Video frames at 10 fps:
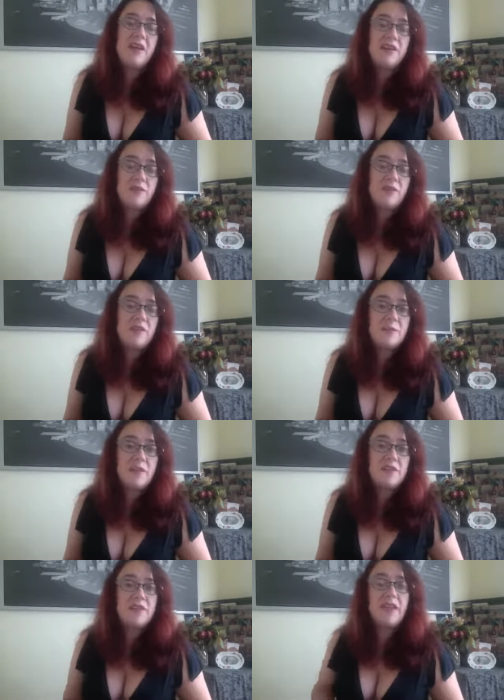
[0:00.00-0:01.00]
into an
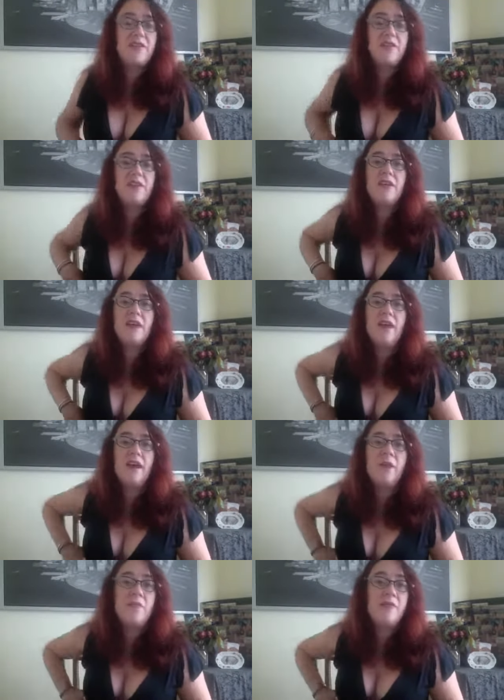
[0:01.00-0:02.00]
experience together,
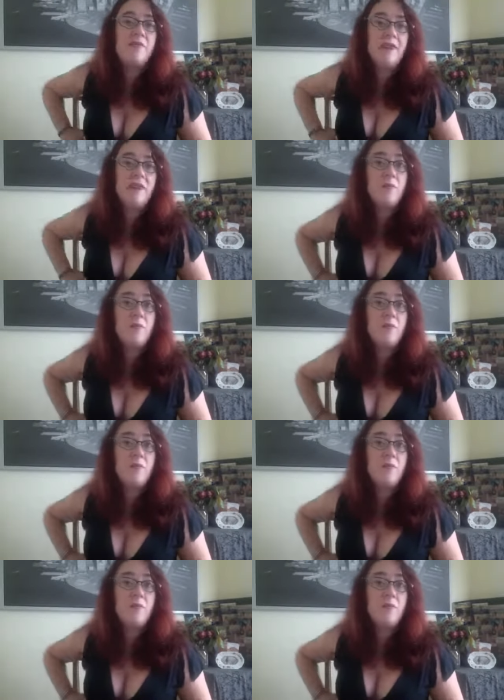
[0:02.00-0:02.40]
and find out